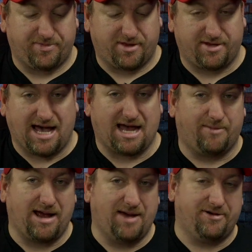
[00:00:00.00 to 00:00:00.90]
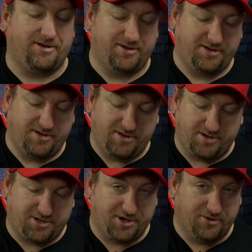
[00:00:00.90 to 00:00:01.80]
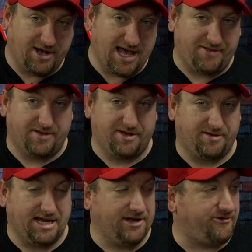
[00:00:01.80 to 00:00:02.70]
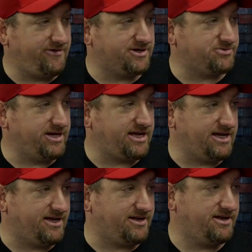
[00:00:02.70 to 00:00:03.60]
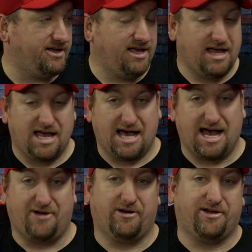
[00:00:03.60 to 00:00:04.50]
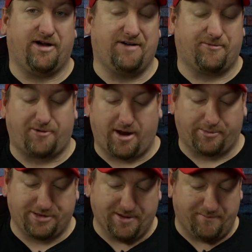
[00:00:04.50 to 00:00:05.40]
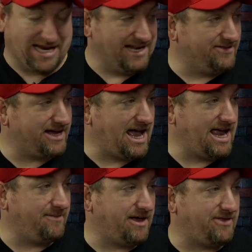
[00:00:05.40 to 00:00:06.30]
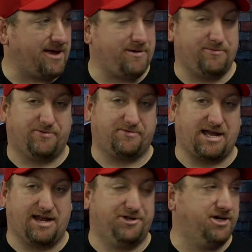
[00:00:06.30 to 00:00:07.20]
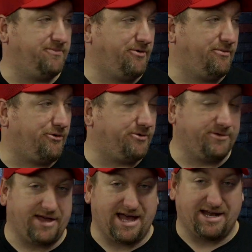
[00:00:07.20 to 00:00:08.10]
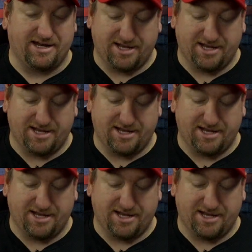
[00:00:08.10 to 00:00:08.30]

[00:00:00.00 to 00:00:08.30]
to Alabama. Tua had the injury this weekend. I really don't have a problem with him being in the game. I think people kind of jump on board with that.